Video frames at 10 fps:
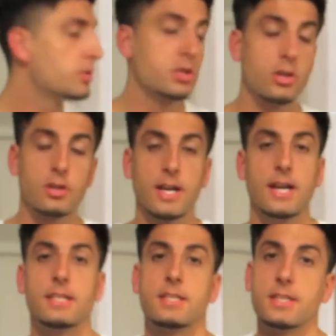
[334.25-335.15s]
gonna show you
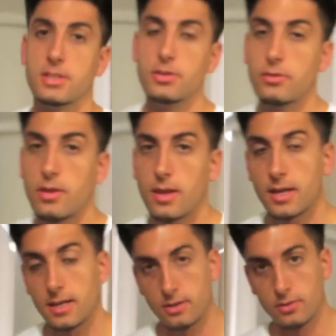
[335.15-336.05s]
guys this new thing
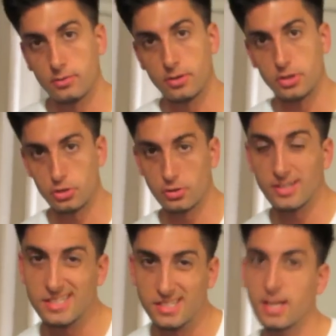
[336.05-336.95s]
that they're doing on the
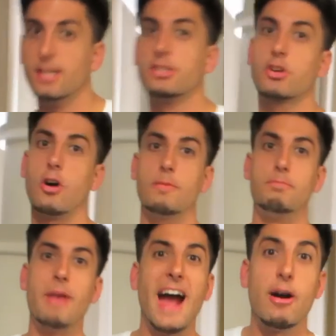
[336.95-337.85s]
streets. It's called
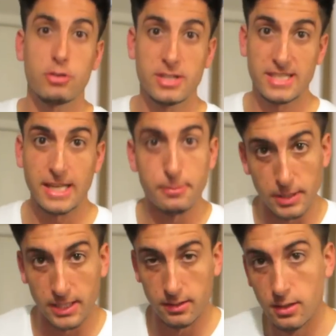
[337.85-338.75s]
power
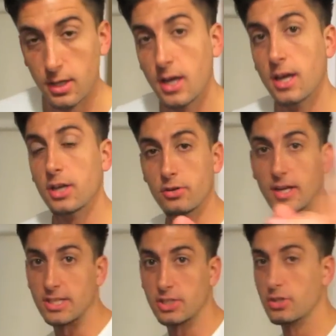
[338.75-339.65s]
skipping. You
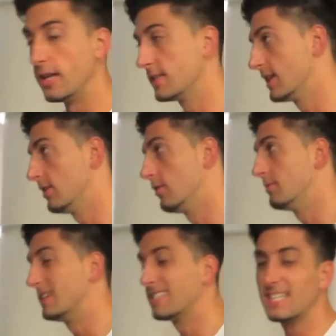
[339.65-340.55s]
guys should try this at home.
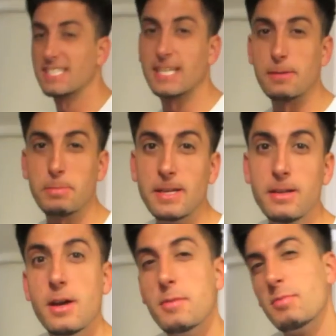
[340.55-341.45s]
It's like skipping,
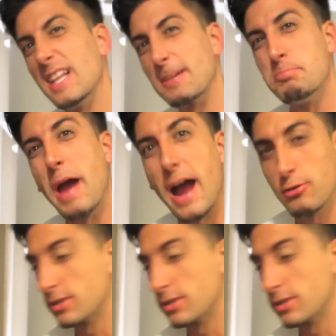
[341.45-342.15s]
but like power